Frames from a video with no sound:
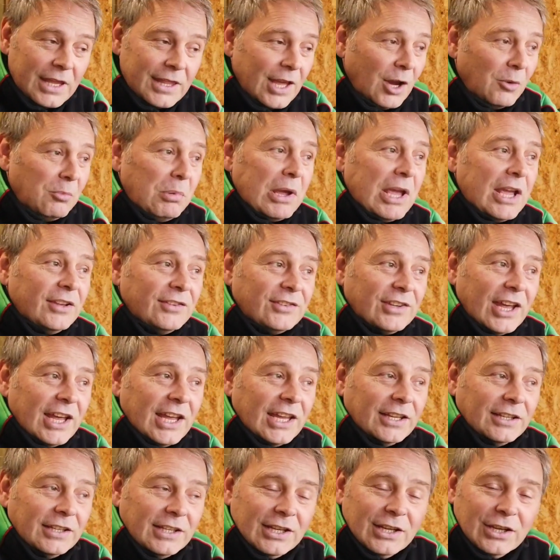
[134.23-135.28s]
Now,
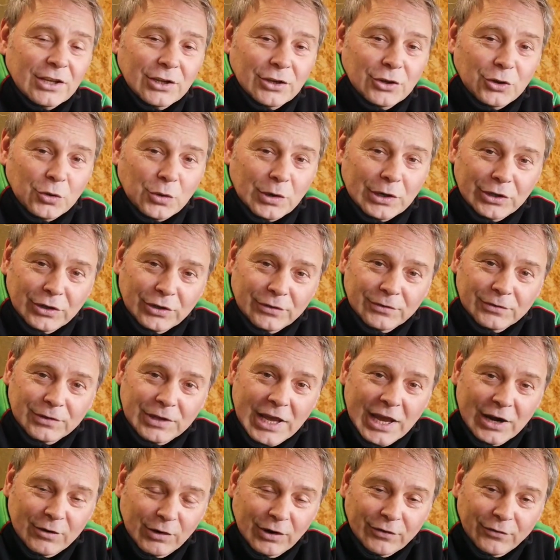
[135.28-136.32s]
Bsa, who are in the
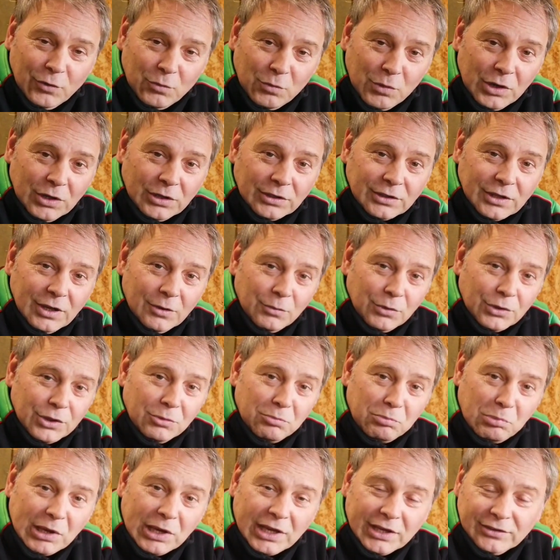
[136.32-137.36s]
air rifle world, are one of
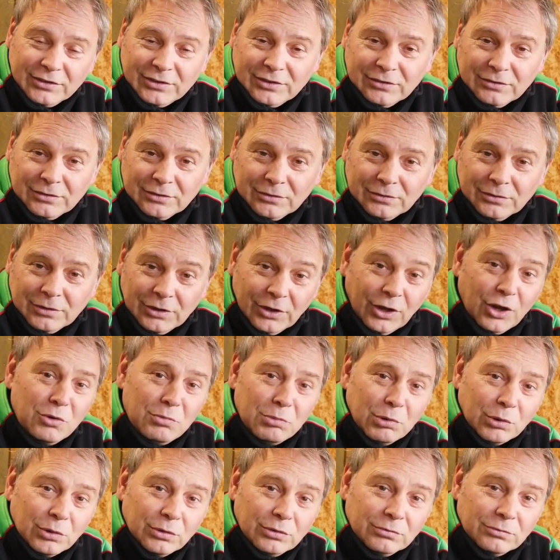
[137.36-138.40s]
the biggest
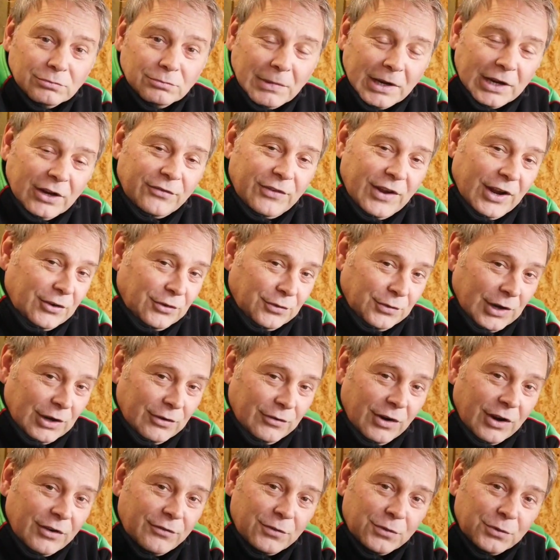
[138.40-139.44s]
global manufacturer
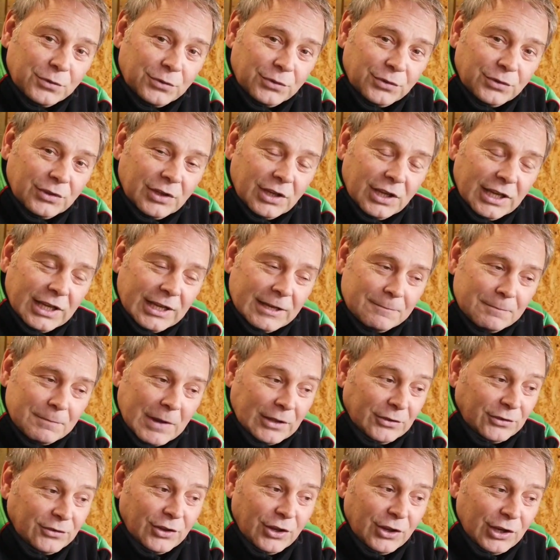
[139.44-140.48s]
air rifles,
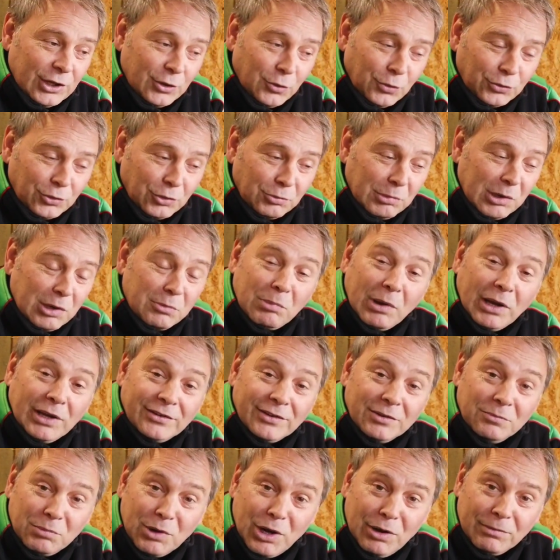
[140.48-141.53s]
and certainly also being
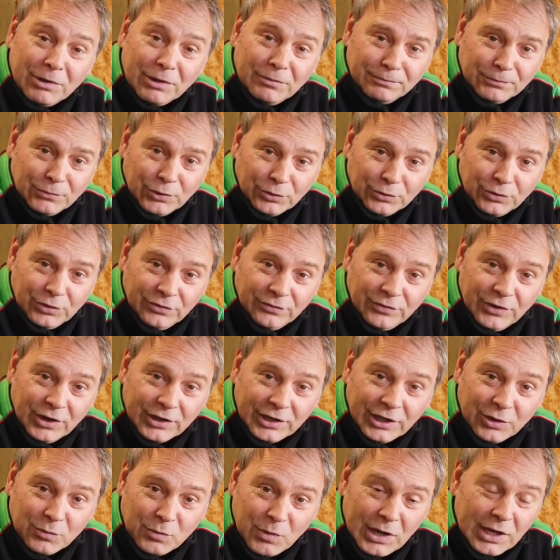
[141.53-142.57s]
based in Birmingham, not too
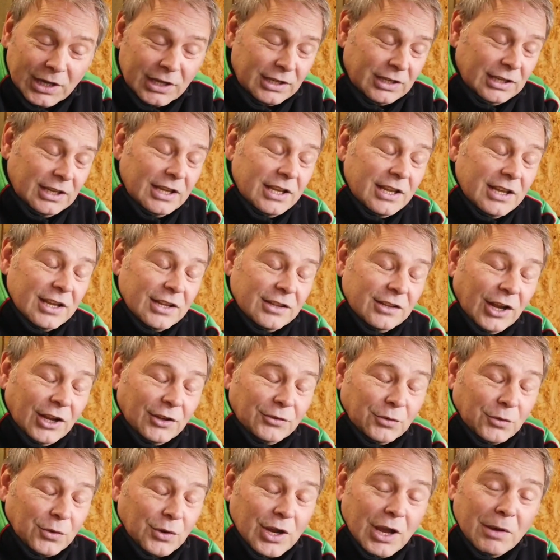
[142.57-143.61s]
far away.
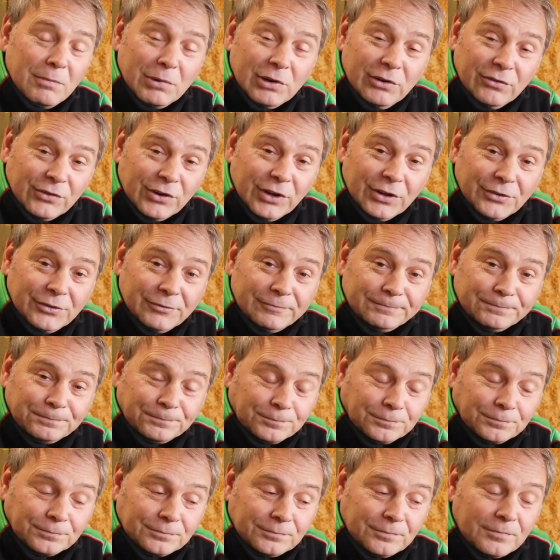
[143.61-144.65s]
Nice little company for us.
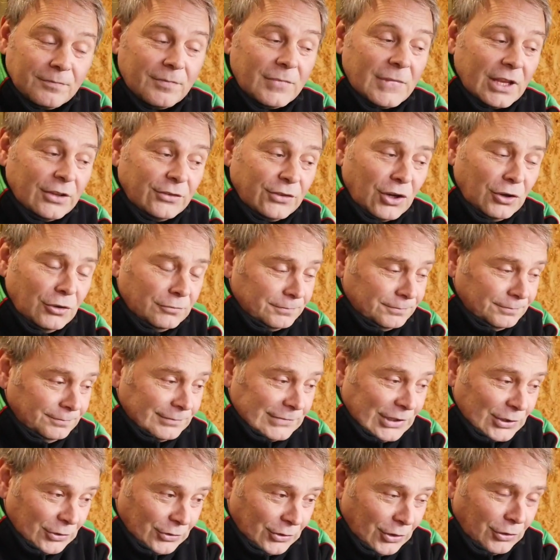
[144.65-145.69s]
So,
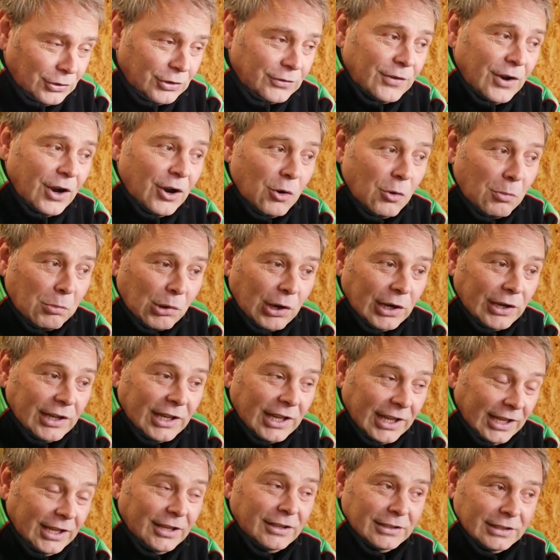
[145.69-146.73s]
as a result of our
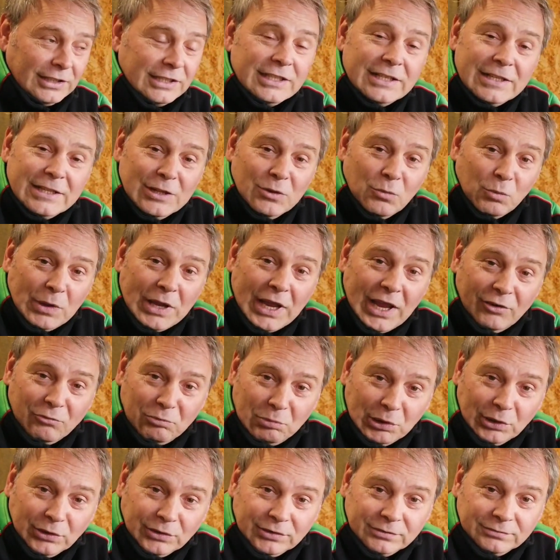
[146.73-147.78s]
operating here, we
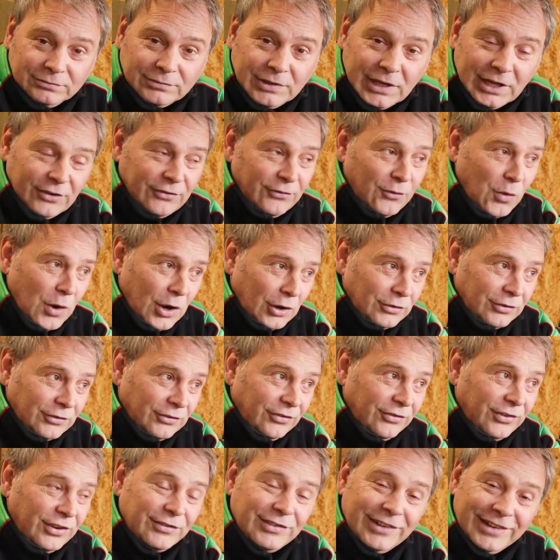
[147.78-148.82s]
have built a
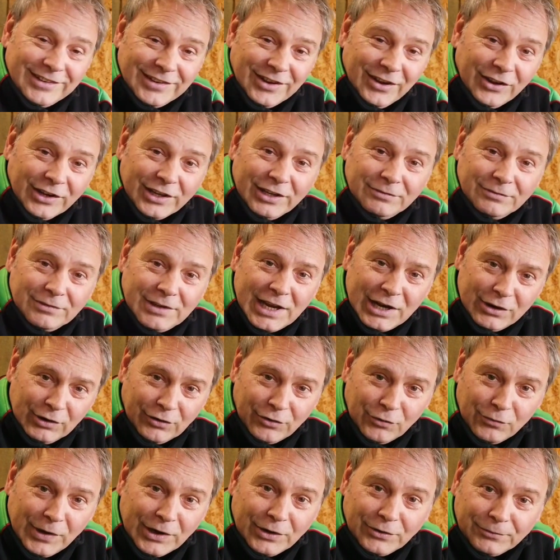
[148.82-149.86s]
450 target air
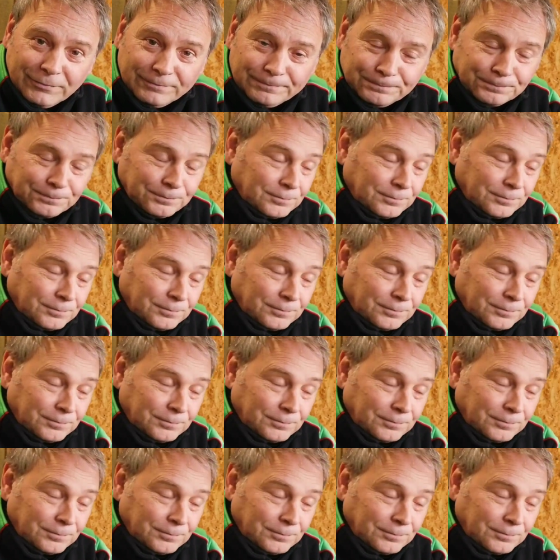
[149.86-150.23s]
rifle range.